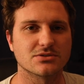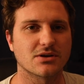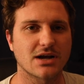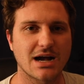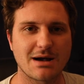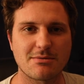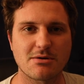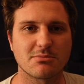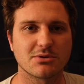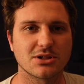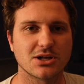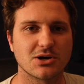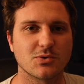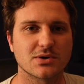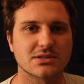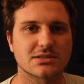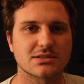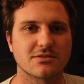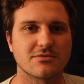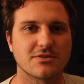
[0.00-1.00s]
So comment below
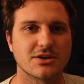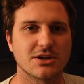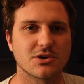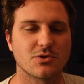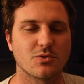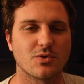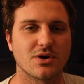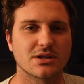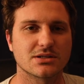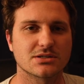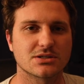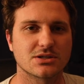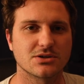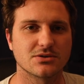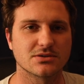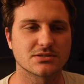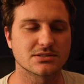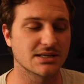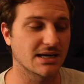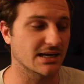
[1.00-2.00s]
what the video you want to
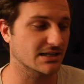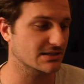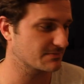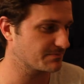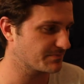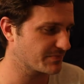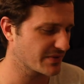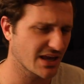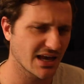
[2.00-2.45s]
do is next.